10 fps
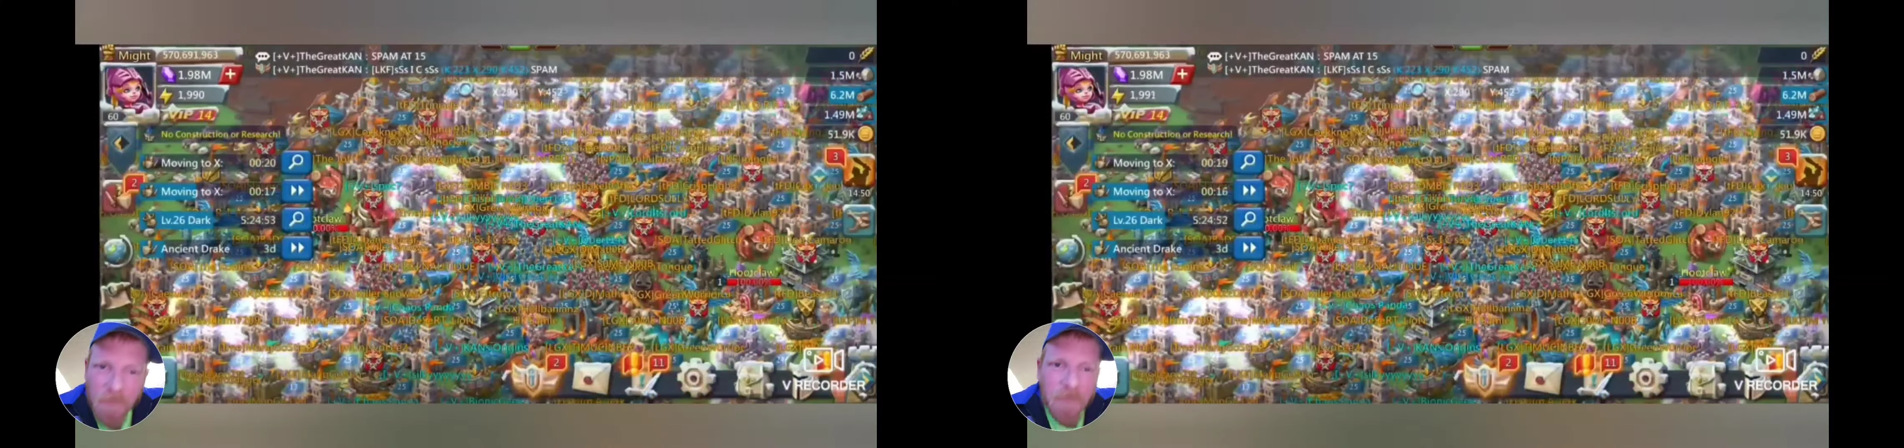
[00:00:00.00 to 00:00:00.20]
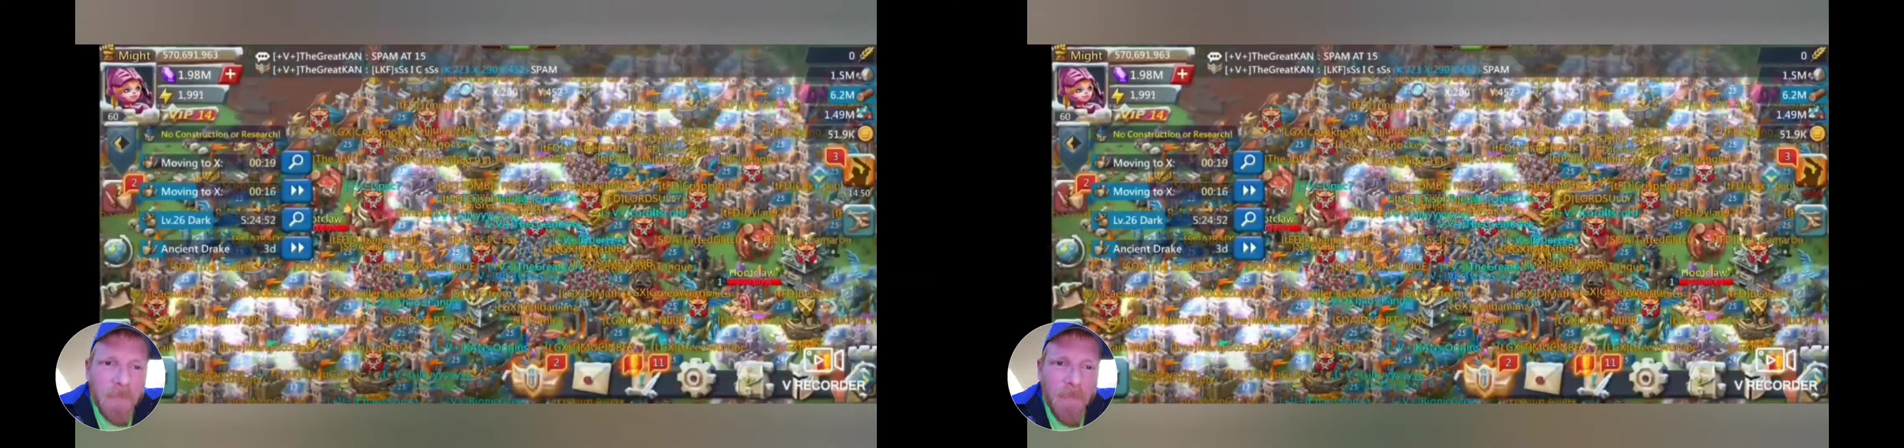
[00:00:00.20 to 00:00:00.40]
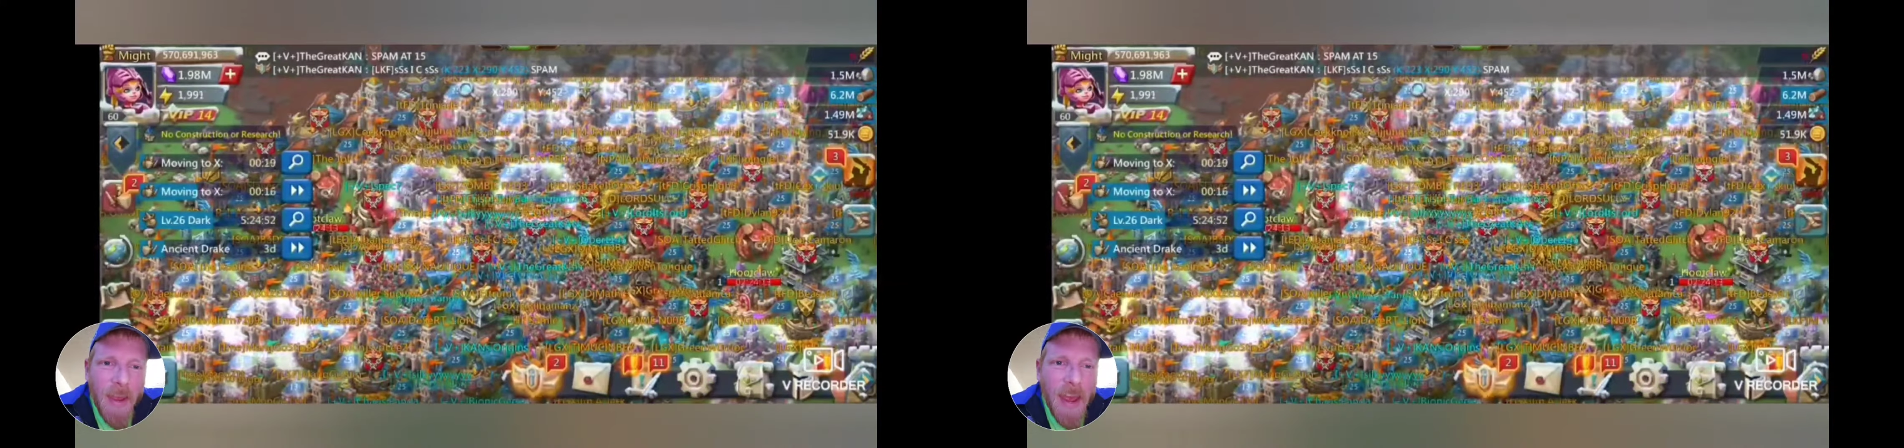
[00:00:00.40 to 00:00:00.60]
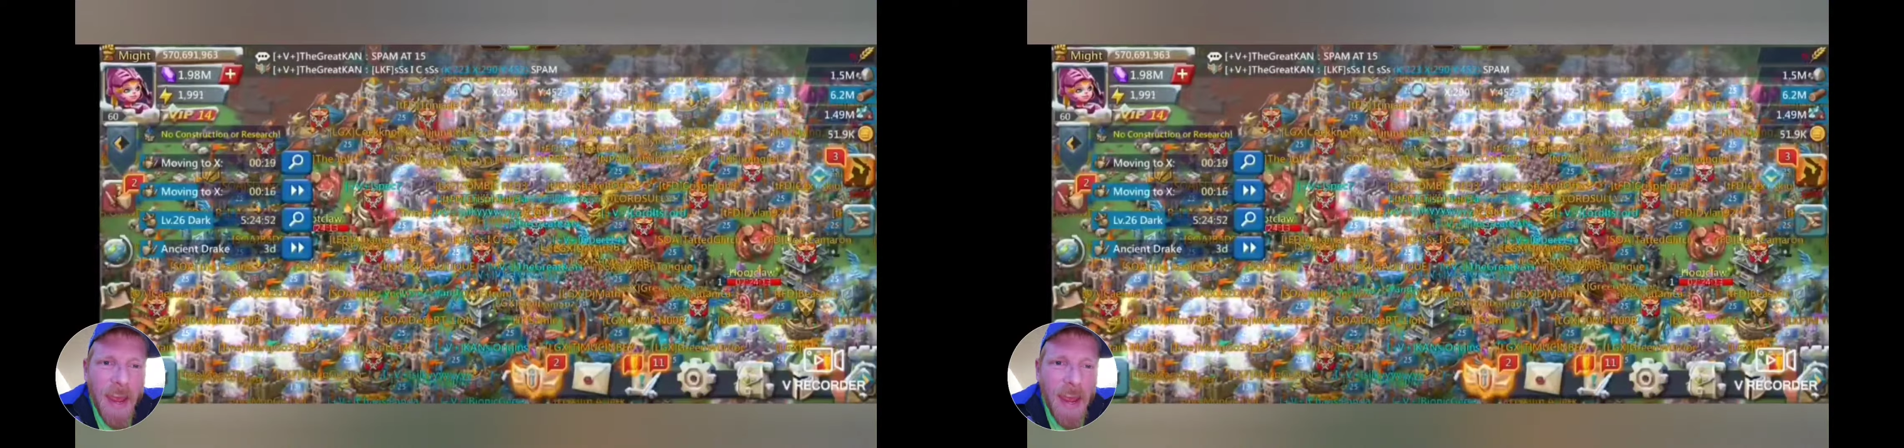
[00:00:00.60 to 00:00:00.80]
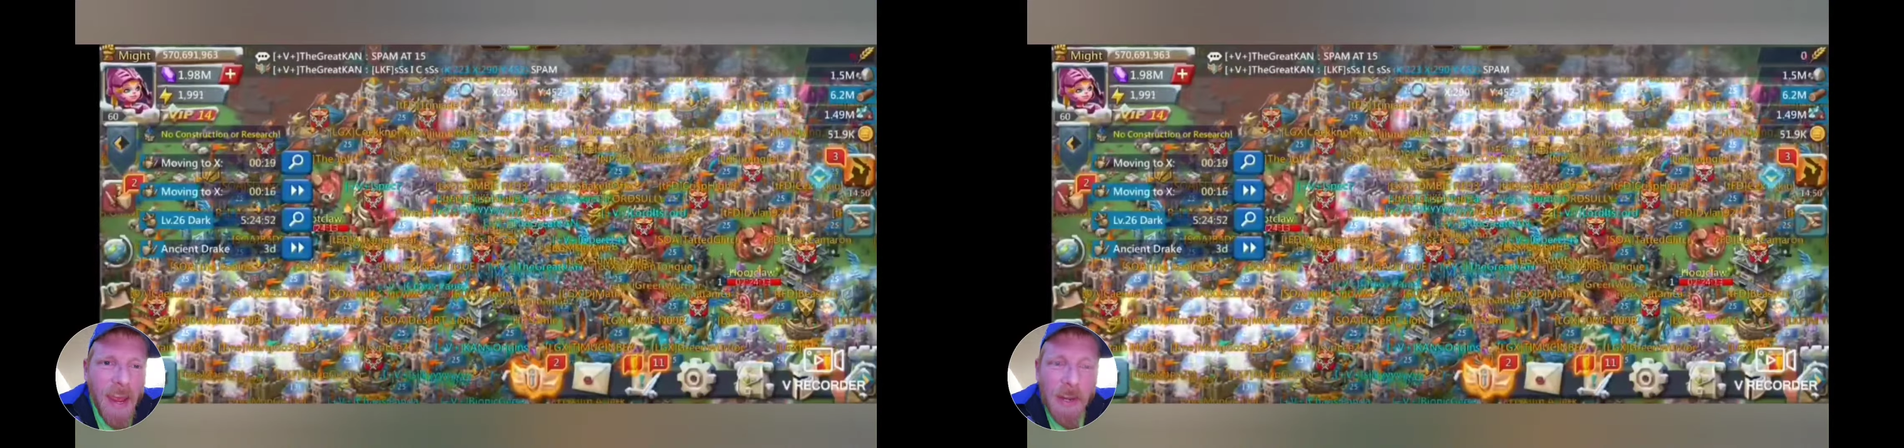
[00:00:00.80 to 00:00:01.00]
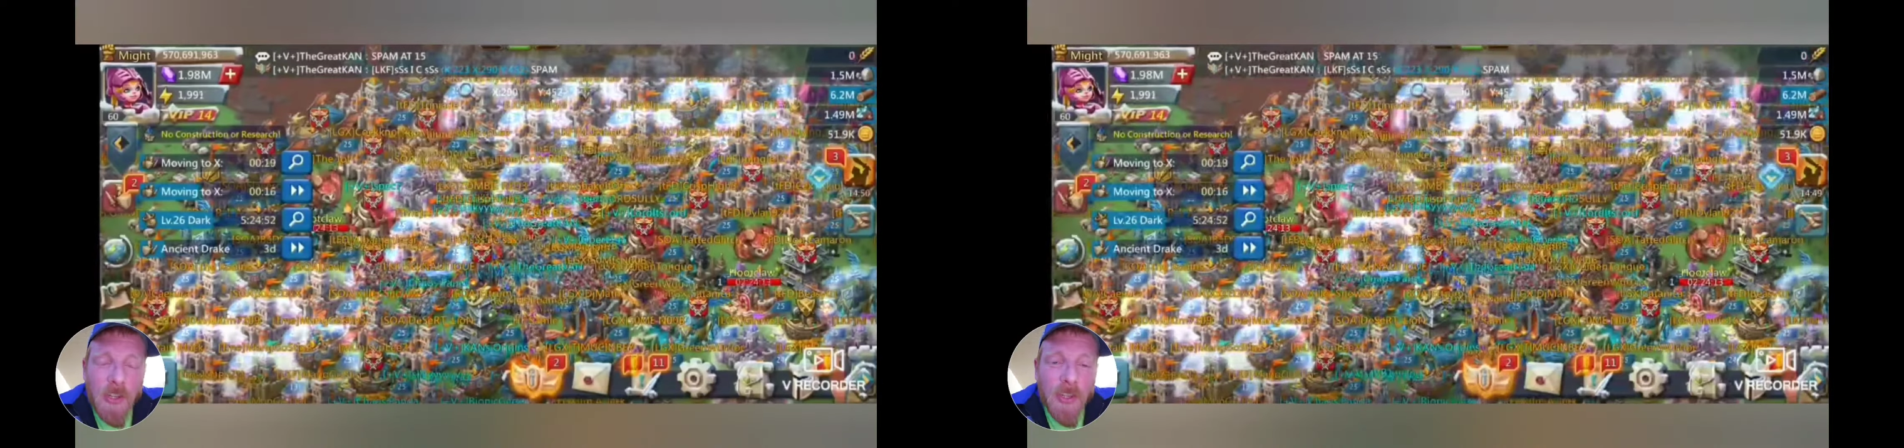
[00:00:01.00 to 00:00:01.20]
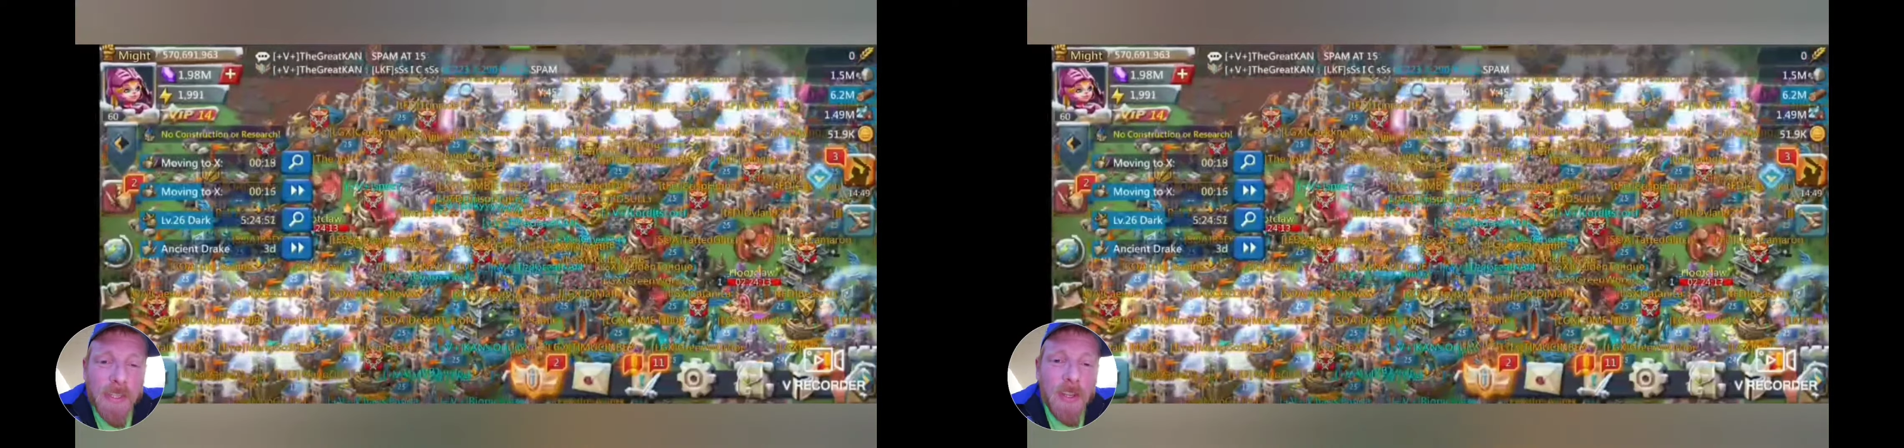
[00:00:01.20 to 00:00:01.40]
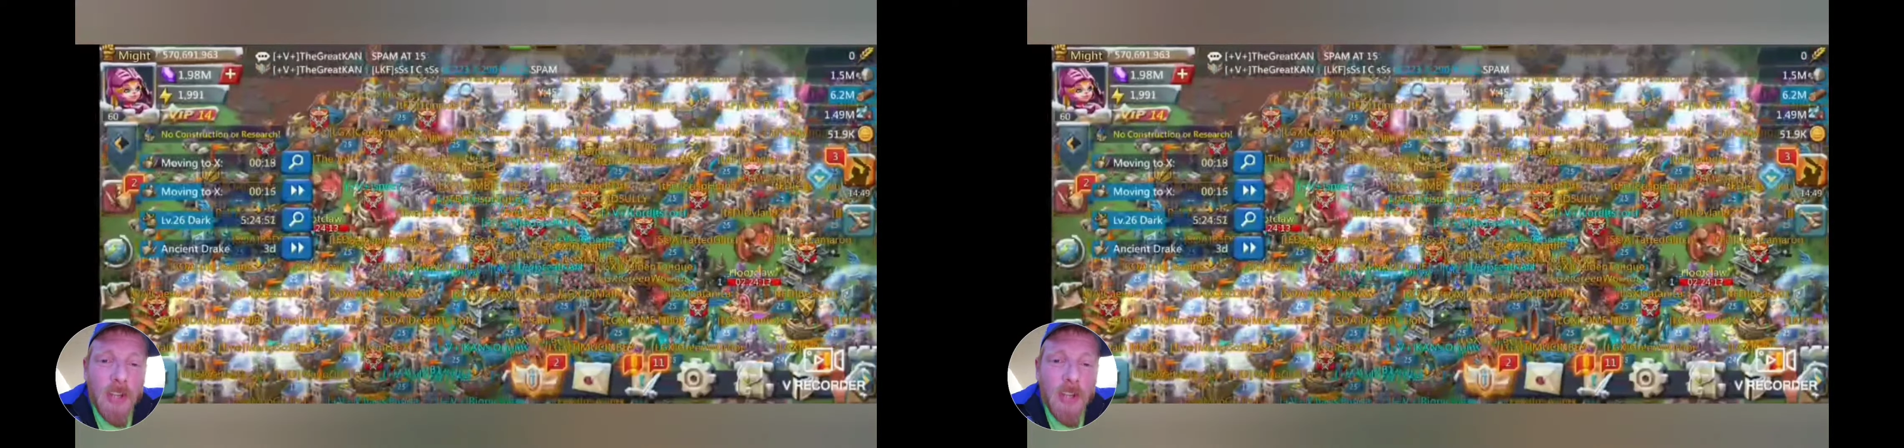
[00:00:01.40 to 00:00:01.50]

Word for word: And as you can see,